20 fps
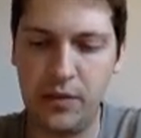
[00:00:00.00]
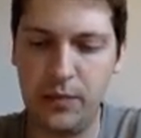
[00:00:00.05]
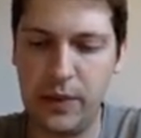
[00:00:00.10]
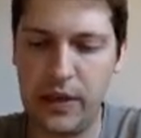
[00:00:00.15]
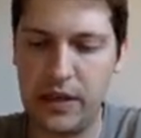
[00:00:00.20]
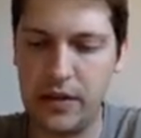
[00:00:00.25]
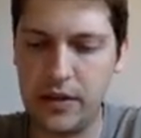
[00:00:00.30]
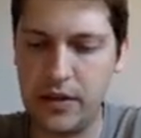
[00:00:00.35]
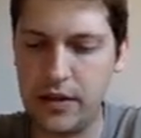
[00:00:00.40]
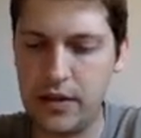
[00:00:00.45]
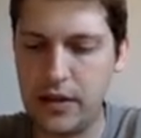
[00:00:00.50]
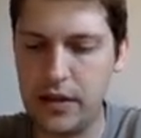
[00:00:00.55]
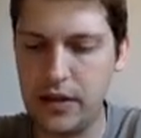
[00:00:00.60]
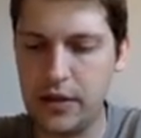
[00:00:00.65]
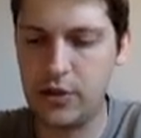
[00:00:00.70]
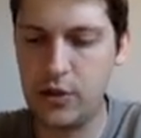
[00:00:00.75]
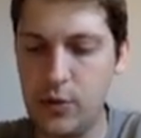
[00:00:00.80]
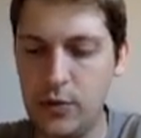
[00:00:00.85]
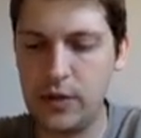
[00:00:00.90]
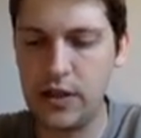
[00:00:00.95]
because
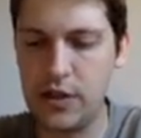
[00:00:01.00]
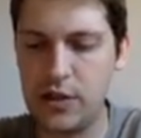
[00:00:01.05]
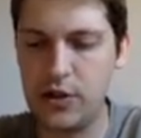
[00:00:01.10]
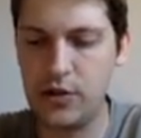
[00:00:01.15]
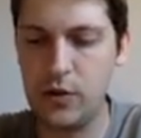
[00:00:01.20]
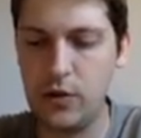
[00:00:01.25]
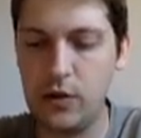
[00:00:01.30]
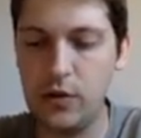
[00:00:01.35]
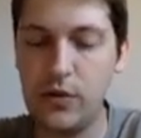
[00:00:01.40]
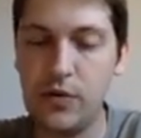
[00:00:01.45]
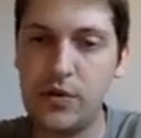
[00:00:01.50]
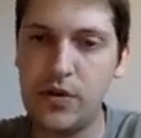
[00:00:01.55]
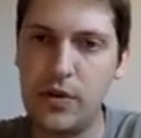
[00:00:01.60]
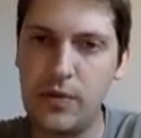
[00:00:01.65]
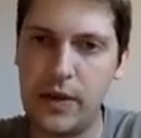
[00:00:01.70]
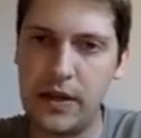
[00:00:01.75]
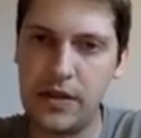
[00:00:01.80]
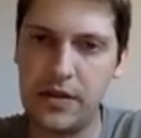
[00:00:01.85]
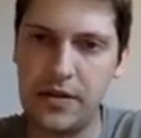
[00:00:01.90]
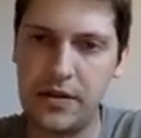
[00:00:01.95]
as soon as you lose the
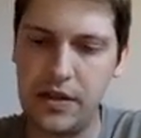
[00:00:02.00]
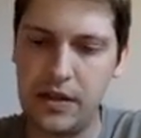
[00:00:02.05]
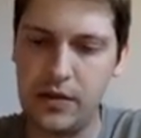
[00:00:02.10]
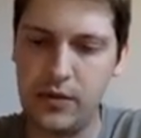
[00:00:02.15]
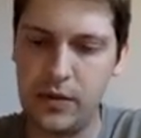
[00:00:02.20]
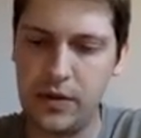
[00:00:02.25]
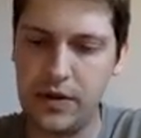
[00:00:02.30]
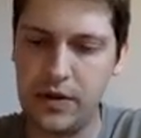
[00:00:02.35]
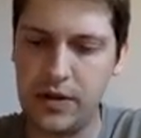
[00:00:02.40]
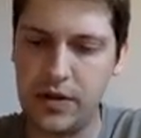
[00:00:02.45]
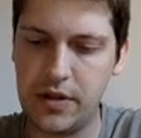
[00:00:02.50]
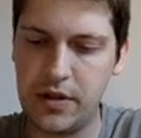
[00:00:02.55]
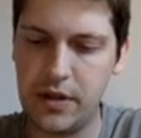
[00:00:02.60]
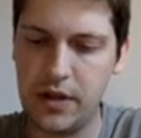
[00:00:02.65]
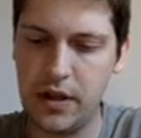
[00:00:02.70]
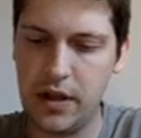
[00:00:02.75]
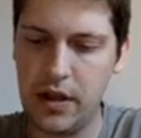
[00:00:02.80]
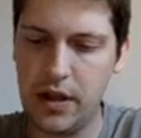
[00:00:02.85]
master sequence,